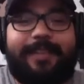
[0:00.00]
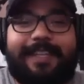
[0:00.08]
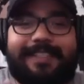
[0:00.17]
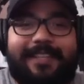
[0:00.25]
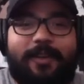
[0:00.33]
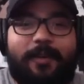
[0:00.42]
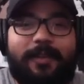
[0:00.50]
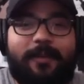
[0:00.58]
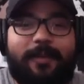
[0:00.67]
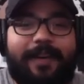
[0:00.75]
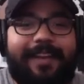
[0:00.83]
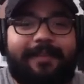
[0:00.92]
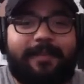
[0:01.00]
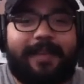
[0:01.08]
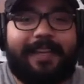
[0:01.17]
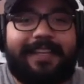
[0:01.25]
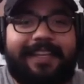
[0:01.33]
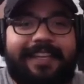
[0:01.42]
That's the only one I've
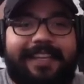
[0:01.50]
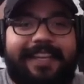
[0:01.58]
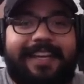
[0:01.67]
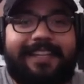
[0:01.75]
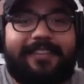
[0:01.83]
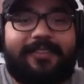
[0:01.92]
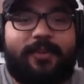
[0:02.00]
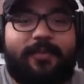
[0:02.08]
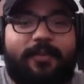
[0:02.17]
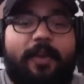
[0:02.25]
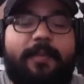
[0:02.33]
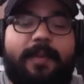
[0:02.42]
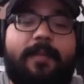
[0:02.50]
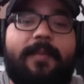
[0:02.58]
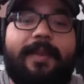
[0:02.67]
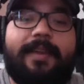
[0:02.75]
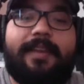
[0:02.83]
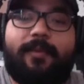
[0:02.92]
made so far, but I'm
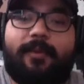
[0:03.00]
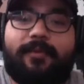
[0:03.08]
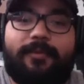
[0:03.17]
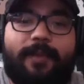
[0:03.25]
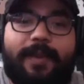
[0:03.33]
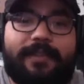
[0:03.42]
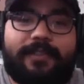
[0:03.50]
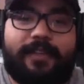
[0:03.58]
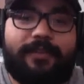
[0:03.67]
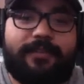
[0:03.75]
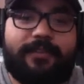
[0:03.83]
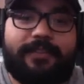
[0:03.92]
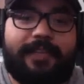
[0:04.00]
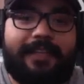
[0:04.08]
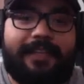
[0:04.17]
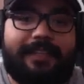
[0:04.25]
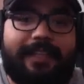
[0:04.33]
making one for myself because I need to